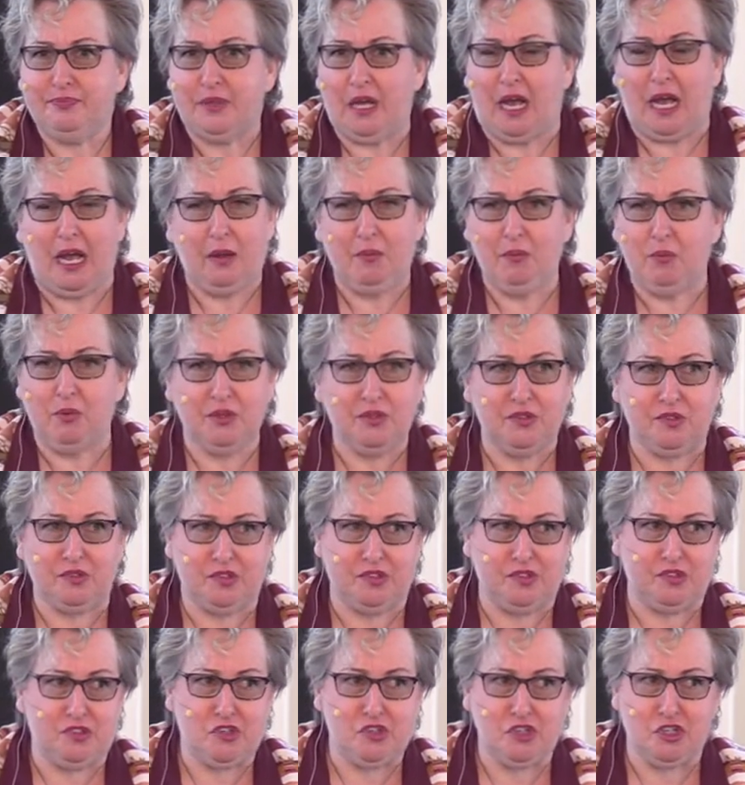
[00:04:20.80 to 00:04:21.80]
I was
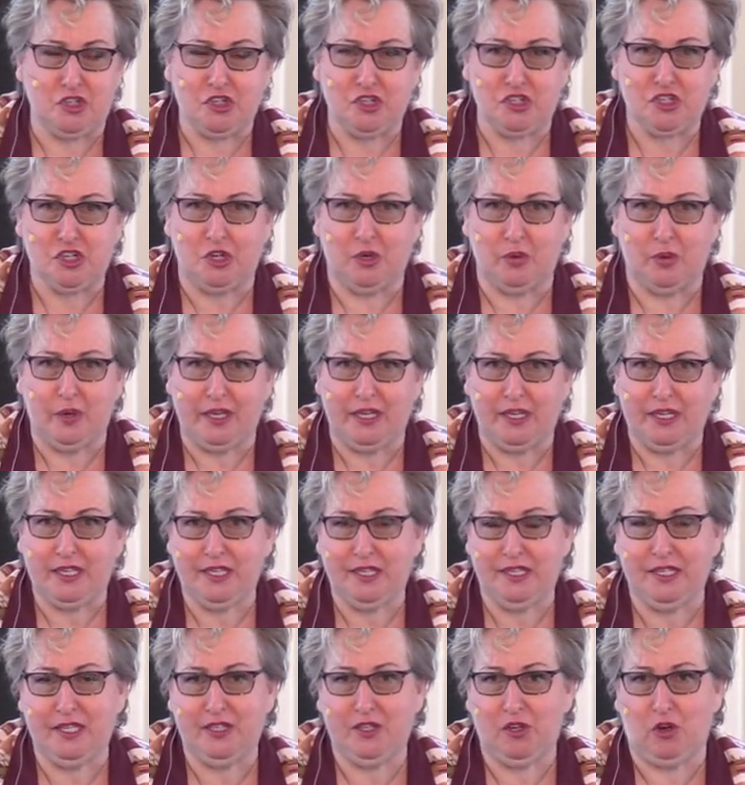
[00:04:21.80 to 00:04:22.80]
a church-going
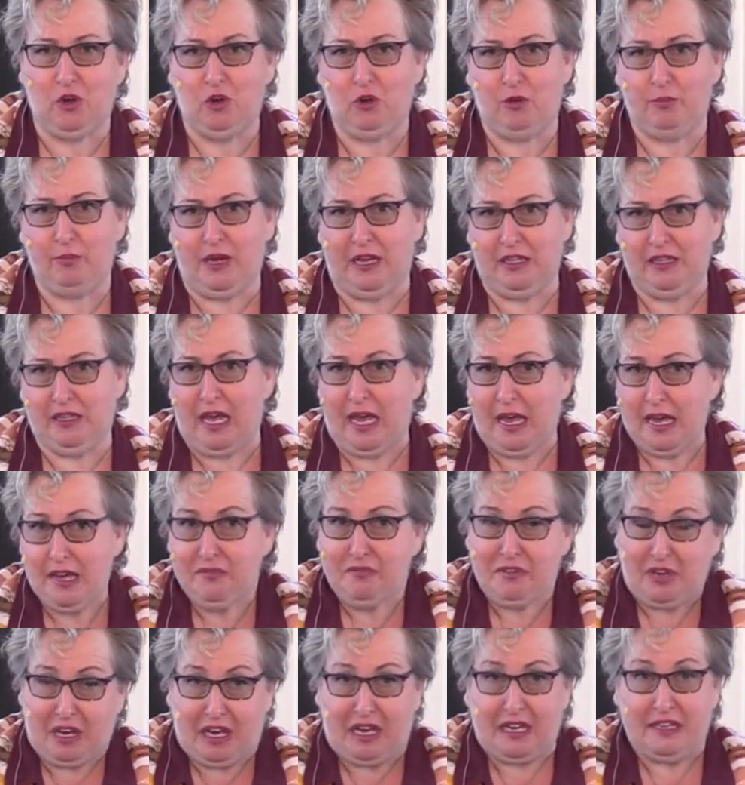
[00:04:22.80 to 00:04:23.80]
kid all my
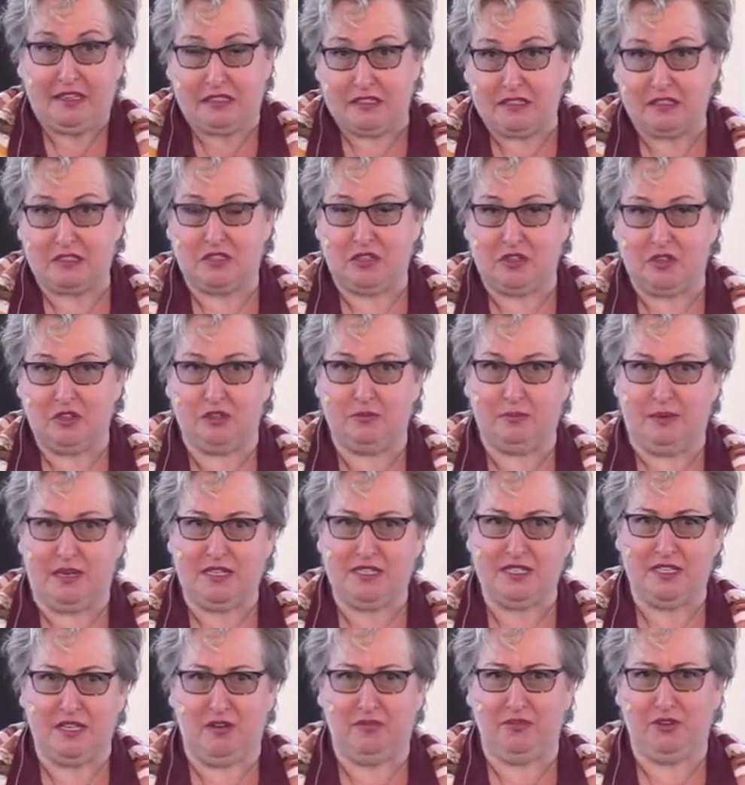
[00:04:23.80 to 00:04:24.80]
life. I considered
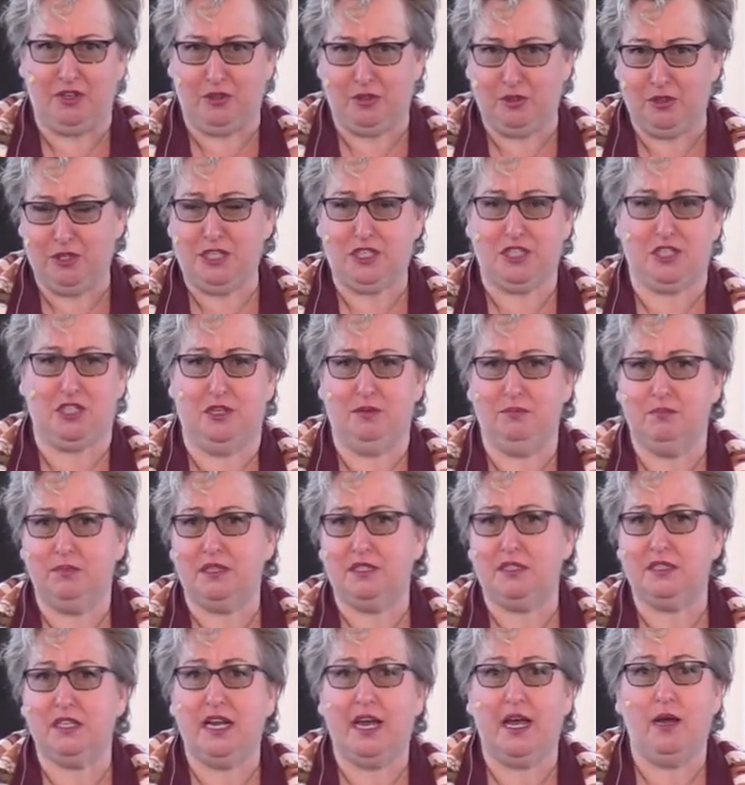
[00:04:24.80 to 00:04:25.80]
myself a Christian,
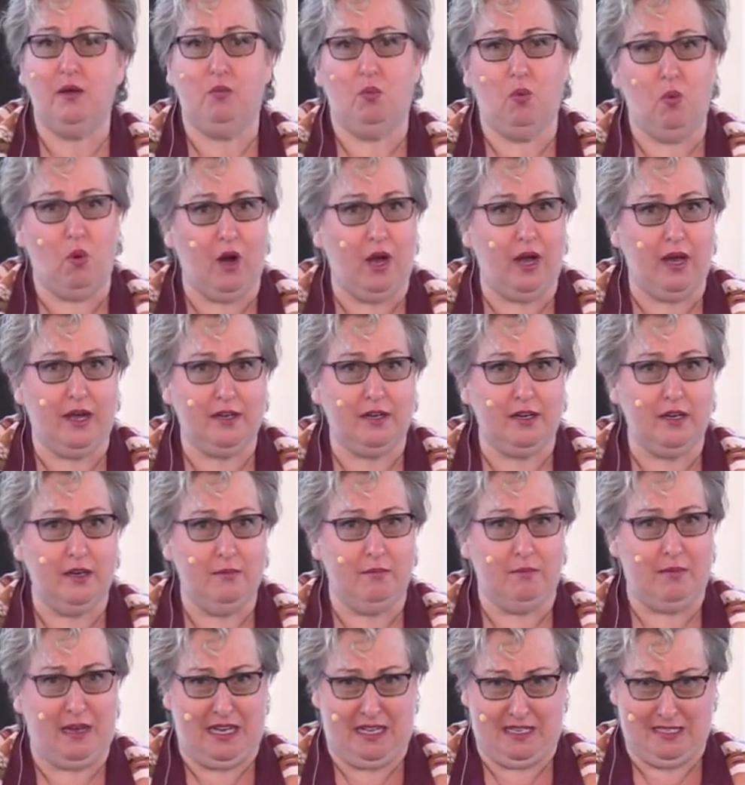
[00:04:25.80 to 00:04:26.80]
but did I
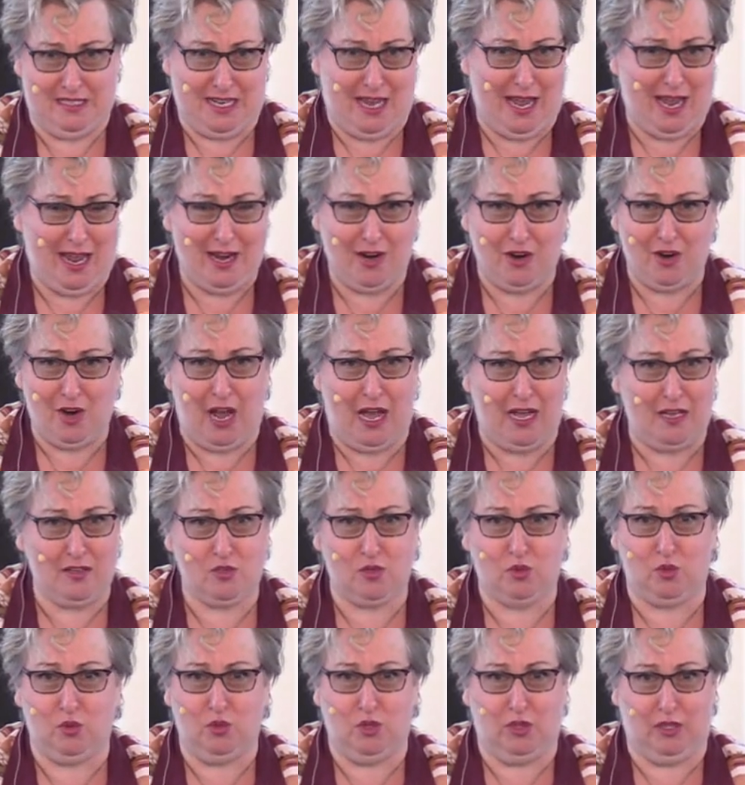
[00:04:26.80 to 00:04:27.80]
want my entire high
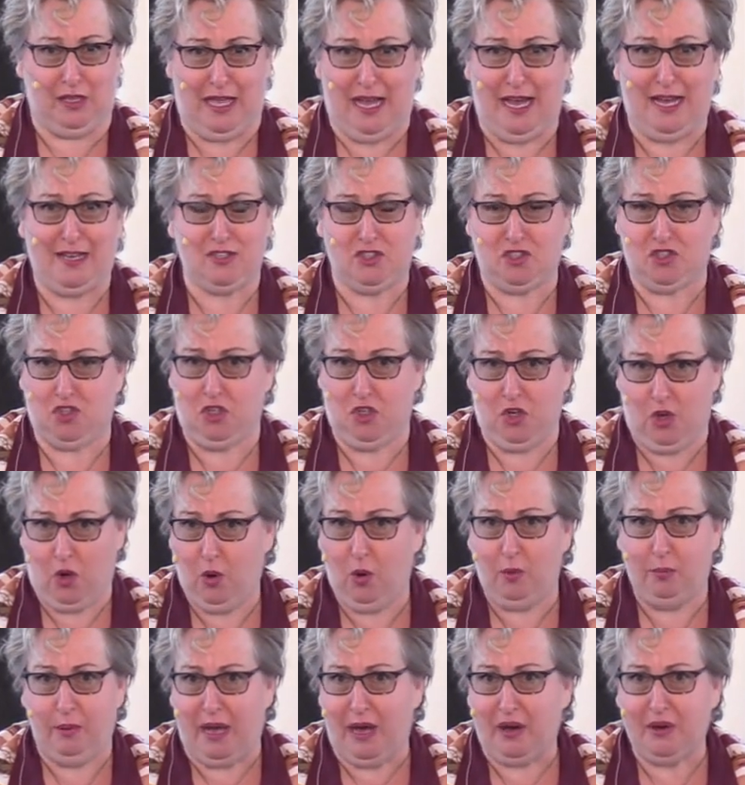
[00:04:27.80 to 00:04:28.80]
school class to know
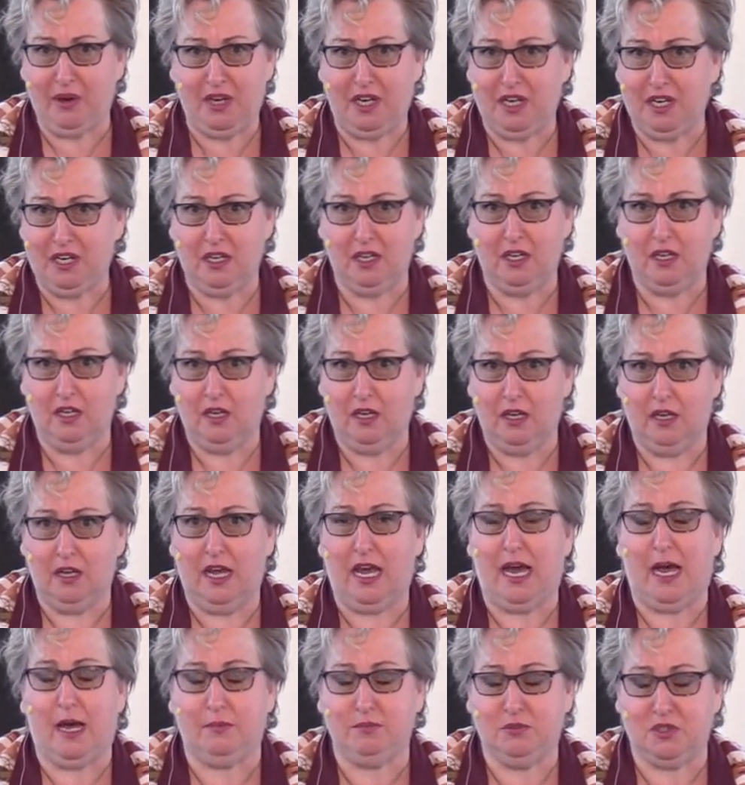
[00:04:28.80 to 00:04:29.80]
about it?
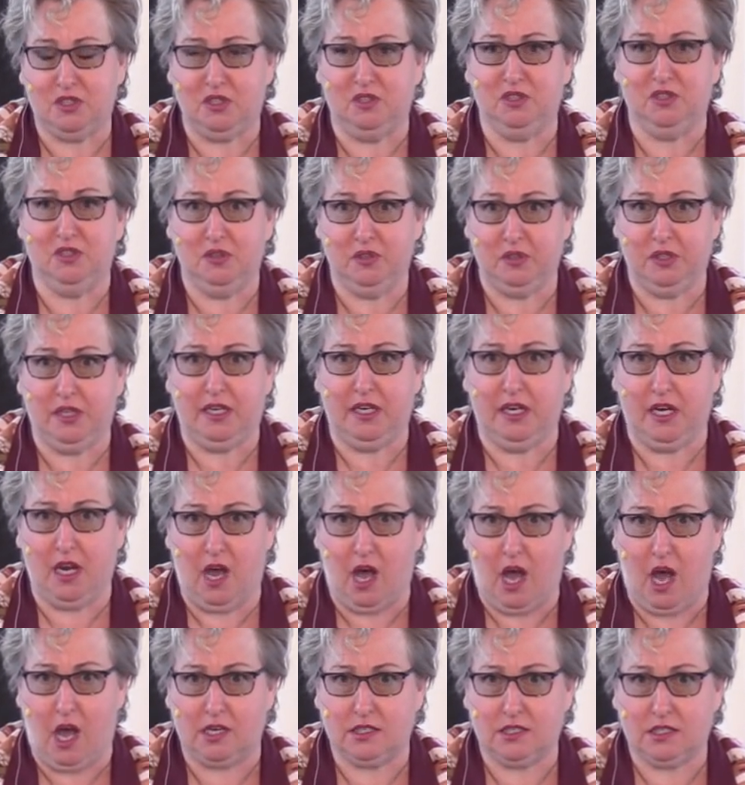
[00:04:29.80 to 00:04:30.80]
Absolutely
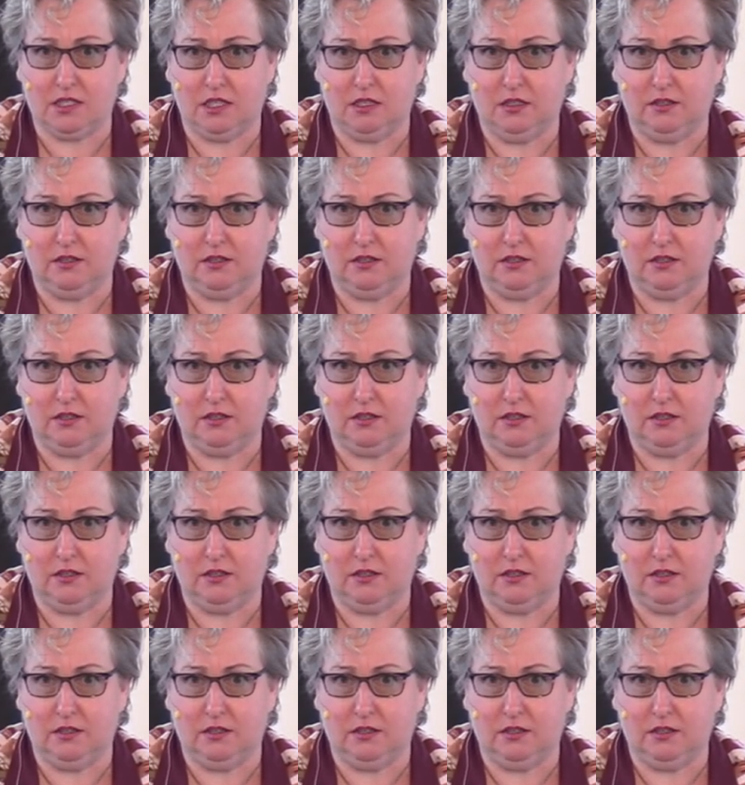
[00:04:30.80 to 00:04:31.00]
not.